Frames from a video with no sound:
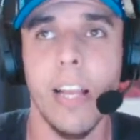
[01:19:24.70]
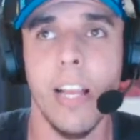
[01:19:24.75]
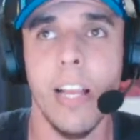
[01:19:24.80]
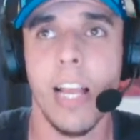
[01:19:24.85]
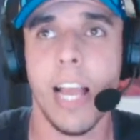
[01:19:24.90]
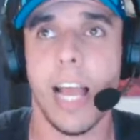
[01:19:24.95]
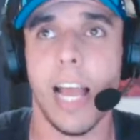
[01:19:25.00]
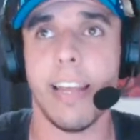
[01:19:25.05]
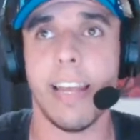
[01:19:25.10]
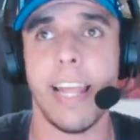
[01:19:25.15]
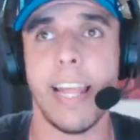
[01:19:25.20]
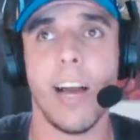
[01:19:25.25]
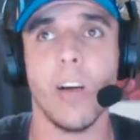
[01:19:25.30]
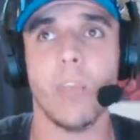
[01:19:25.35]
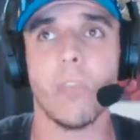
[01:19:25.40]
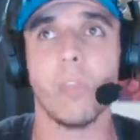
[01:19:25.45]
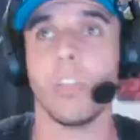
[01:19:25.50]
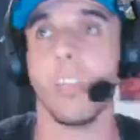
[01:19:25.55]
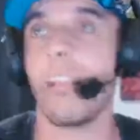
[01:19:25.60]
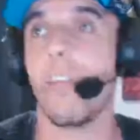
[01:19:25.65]
And
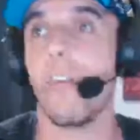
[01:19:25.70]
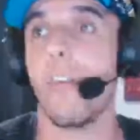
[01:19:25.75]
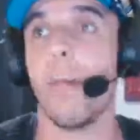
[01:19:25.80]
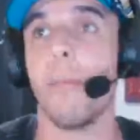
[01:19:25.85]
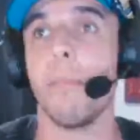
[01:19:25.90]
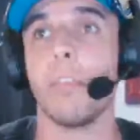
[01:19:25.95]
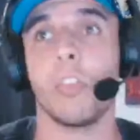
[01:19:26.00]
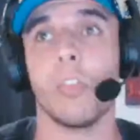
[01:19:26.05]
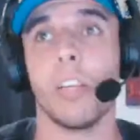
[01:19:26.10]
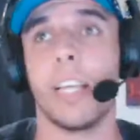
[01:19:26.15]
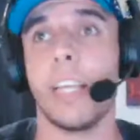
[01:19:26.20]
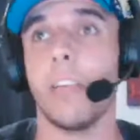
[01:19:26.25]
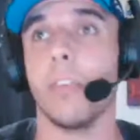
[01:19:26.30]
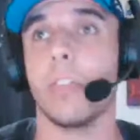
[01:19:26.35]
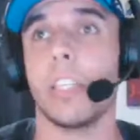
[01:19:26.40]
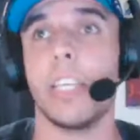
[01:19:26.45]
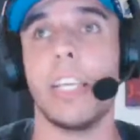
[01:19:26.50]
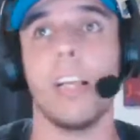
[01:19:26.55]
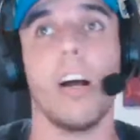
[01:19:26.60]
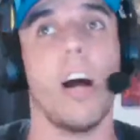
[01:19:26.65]
now, if I'm the
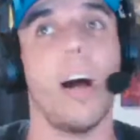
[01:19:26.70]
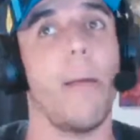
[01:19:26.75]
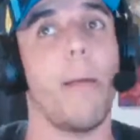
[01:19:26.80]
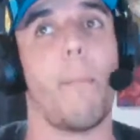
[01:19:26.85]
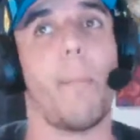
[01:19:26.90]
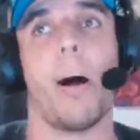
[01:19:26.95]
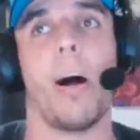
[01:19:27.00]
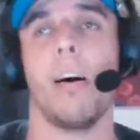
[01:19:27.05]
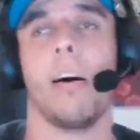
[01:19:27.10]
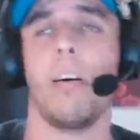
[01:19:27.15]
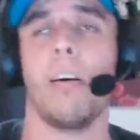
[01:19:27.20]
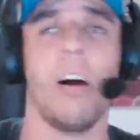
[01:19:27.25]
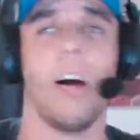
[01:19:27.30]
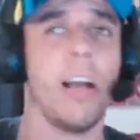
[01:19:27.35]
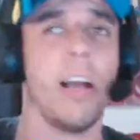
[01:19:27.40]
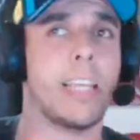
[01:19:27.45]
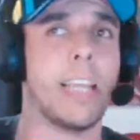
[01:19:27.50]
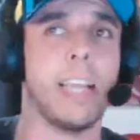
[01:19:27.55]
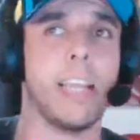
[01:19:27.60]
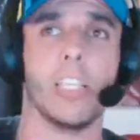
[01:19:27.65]
Eels here,
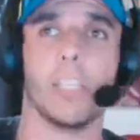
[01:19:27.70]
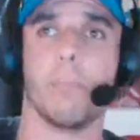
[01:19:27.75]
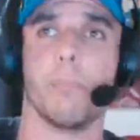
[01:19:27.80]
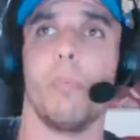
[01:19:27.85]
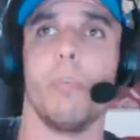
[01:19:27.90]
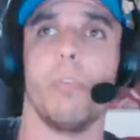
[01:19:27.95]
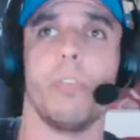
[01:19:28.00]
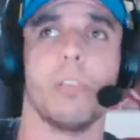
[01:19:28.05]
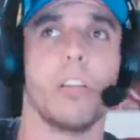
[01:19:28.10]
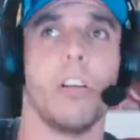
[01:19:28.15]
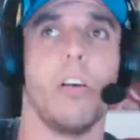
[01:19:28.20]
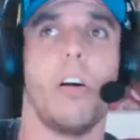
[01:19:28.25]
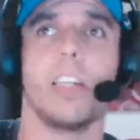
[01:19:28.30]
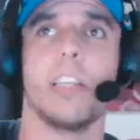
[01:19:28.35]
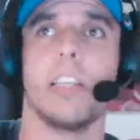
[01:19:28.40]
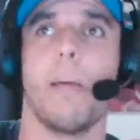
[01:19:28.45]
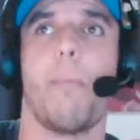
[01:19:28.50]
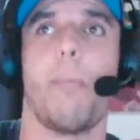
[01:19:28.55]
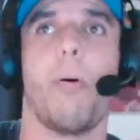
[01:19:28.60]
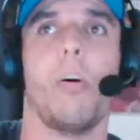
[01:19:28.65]
I kick this ball as high as
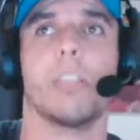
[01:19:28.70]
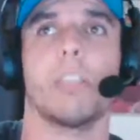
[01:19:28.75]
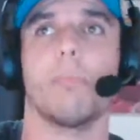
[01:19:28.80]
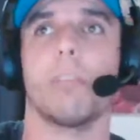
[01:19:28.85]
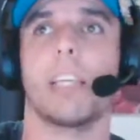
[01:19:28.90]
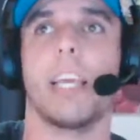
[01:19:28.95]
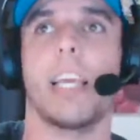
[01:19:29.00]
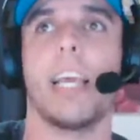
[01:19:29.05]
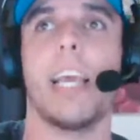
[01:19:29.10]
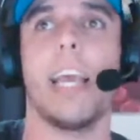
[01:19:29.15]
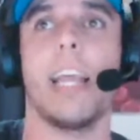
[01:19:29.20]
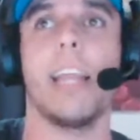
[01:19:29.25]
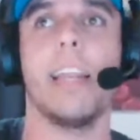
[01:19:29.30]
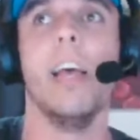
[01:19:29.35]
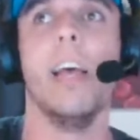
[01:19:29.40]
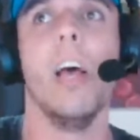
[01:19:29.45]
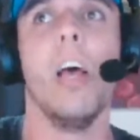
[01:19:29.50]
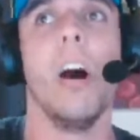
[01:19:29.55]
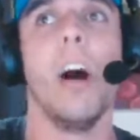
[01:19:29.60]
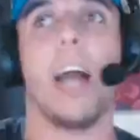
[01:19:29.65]
I possibly can.
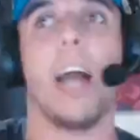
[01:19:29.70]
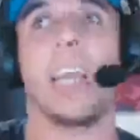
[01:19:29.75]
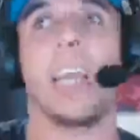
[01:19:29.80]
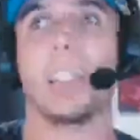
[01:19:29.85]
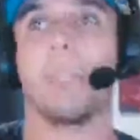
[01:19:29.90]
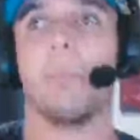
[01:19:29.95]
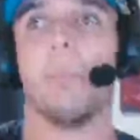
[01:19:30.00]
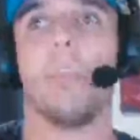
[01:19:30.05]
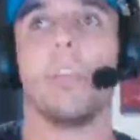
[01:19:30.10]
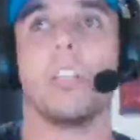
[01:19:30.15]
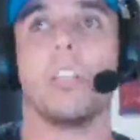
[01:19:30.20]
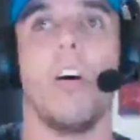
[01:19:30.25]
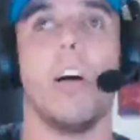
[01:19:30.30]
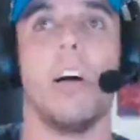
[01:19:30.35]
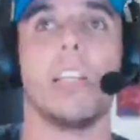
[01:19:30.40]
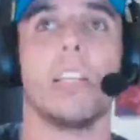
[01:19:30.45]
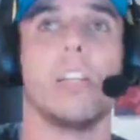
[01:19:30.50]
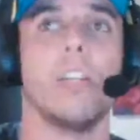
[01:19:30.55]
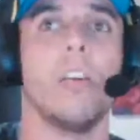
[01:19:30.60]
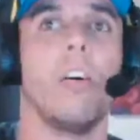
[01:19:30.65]
I kick this ball as high
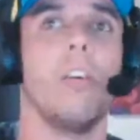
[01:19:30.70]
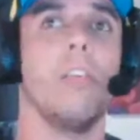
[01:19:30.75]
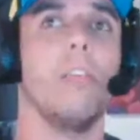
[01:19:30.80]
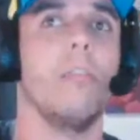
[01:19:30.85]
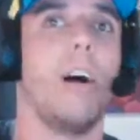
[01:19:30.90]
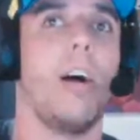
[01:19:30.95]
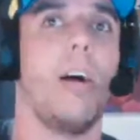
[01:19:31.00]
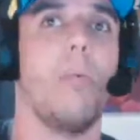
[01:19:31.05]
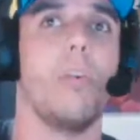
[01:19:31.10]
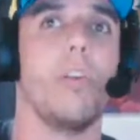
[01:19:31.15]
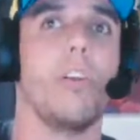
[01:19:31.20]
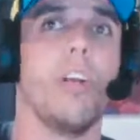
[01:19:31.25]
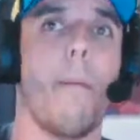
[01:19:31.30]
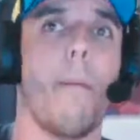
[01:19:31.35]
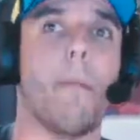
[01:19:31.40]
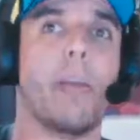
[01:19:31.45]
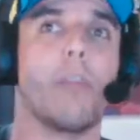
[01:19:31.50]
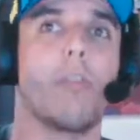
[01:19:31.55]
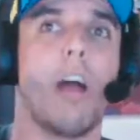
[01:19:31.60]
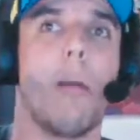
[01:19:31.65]
as no, I would not
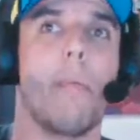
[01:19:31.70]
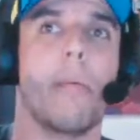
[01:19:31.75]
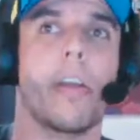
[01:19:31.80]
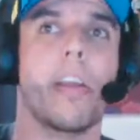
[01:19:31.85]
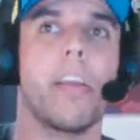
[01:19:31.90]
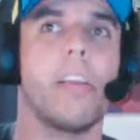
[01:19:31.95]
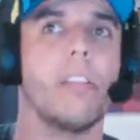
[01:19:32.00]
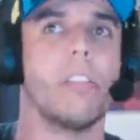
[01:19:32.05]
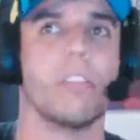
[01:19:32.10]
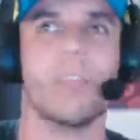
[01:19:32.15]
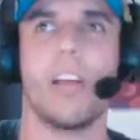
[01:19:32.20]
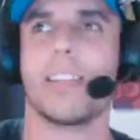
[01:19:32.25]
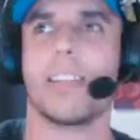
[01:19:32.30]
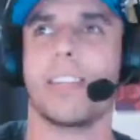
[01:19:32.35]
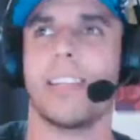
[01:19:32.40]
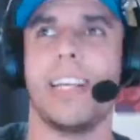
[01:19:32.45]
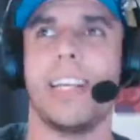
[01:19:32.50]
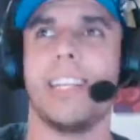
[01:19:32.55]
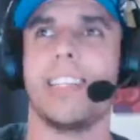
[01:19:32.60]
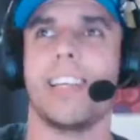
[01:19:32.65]
be grubbering it. The Dragons are
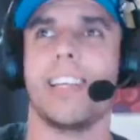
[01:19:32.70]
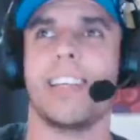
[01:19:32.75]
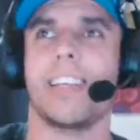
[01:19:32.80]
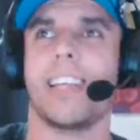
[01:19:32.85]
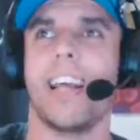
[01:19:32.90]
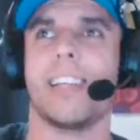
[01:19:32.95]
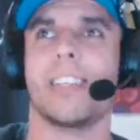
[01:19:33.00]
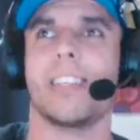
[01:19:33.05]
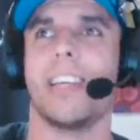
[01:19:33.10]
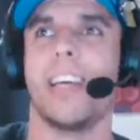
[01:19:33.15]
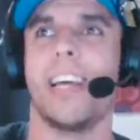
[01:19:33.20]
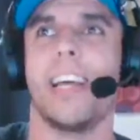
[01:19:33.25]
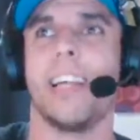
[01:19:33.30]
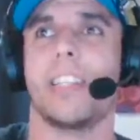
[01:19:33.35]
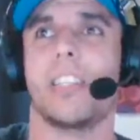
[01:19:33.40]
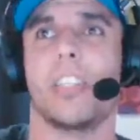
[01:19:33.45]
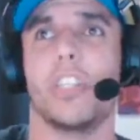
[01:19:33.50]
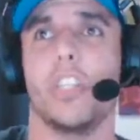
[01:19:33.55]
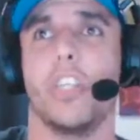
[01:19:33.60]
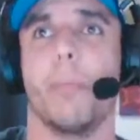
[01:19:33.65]
going to easily get a catch there. That's
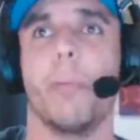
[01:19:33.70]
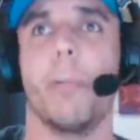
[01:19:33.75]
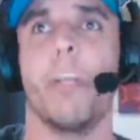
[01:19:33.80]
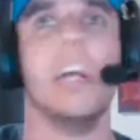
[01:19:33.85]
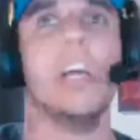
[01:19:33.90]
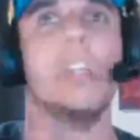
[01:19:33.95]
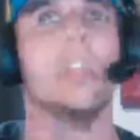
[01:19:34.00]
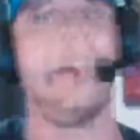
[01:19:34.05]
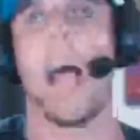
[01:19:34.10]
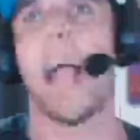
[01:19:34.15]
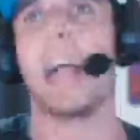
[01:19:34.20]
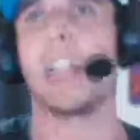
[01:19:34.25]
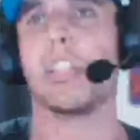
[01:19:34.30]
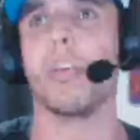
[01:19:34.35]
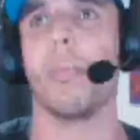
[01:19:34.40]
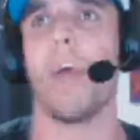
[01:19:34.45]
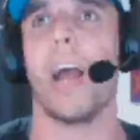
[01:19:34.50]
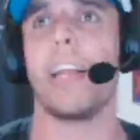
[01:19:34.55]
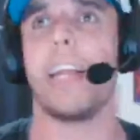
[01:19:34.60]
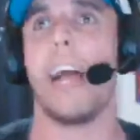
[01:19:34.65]
stupid. Dragons are
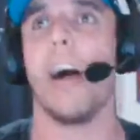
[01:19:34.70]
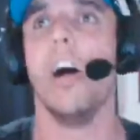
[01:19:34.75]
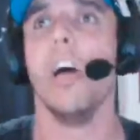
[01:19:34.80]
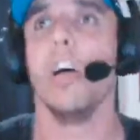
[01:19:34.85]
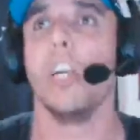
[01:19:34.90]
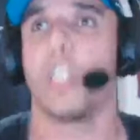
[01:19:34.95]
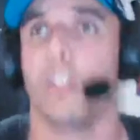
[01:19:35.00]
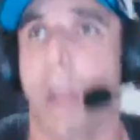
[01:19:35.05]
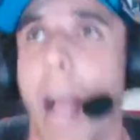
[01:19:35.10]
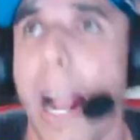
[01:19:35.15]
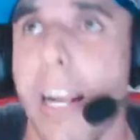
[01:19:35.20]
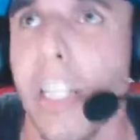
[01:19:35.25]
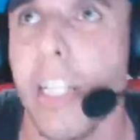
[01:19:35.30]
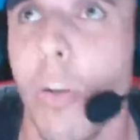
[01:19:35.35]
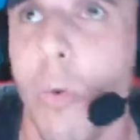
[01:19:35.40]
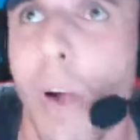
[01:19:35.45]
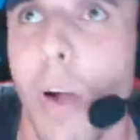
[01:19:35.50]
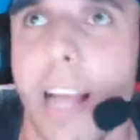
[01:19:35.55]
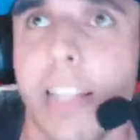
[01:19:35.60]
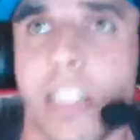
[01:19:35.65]
away now. The Dragons are
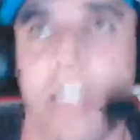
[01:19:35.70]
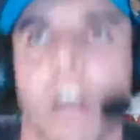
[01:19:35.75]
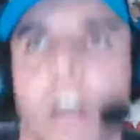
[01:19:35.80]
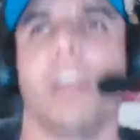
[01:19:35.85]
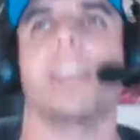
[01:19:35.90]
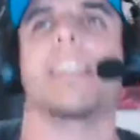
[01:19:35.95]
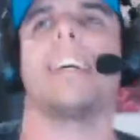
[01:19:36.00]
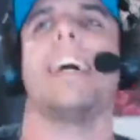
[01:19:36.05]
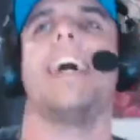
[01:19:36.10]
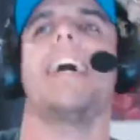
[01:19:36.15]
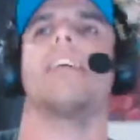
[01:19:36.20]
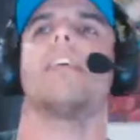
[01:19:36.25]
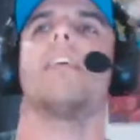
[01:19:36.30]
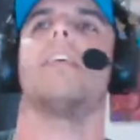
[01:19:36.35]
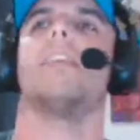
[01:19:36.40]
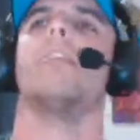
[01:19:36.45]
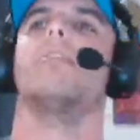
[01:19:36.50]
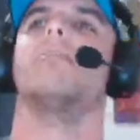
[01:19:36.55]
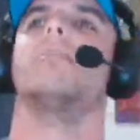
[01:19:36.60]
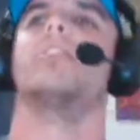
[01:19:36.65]
away.
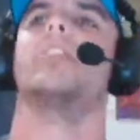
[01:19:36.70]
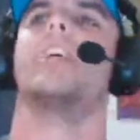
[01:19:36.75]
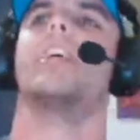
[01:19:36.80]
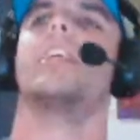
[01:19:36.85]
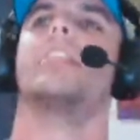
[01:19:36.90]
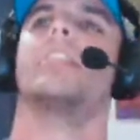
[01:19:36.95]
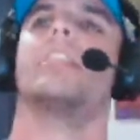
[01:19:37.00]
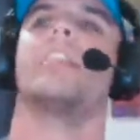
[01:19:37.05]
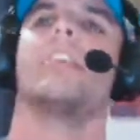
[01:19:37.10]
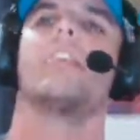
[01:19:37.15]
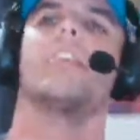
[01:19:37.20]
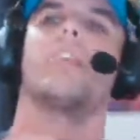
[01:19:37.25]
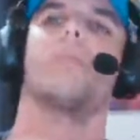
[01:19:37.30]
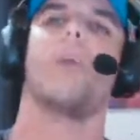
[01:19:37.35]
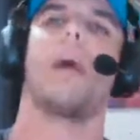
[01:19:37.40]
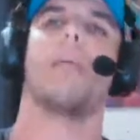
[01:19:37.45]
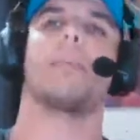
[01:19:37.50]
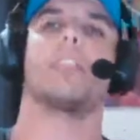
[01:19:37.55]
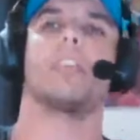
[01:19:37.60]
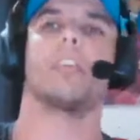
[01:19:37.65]
Tonegado. Geez, she nearly got
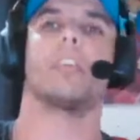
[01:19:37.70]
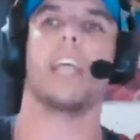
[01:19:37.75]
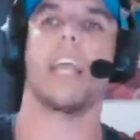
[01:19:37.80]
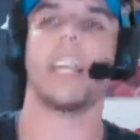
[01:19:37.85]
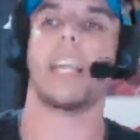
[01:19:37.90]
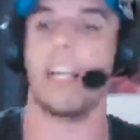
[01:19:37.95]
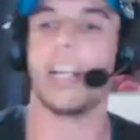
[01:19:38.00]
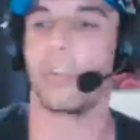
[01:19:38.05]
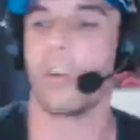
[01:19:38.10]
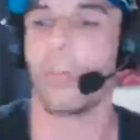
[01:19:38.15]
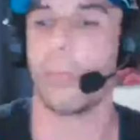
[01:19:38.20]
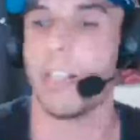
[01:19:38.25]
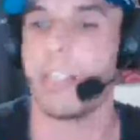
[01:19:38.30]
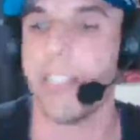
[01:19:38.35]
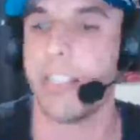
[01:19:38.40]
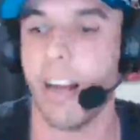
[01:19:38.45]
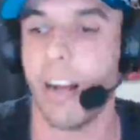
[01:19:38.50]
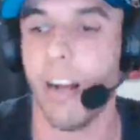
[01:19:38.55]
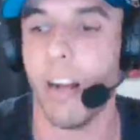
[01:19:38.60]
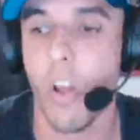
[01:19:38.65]
away, but she got taken down 20 metres
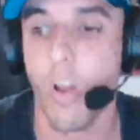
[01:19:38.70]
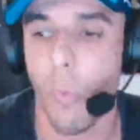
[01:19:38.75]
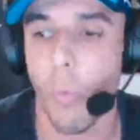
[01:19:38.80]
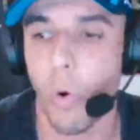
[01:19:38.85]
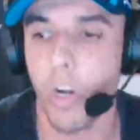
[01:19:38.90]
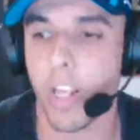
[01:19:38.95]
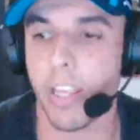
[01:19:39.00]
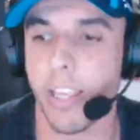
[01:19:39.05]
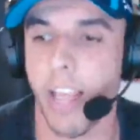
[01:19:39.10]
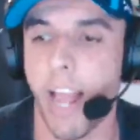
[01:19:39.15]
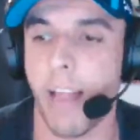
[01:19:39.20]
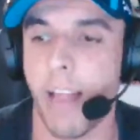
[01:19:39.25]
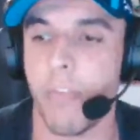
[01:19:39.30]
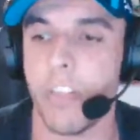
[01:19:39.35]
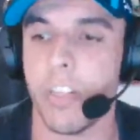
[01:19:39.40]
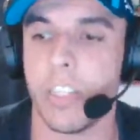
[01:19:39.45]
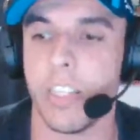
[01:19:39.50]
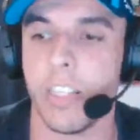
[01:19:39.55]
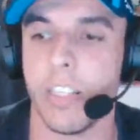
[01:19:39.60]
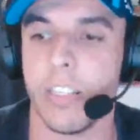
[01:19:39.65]
out. What a game
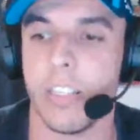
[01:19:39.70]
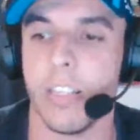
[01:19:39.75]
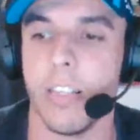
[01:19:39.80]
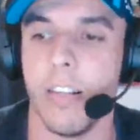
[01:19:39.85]
this is.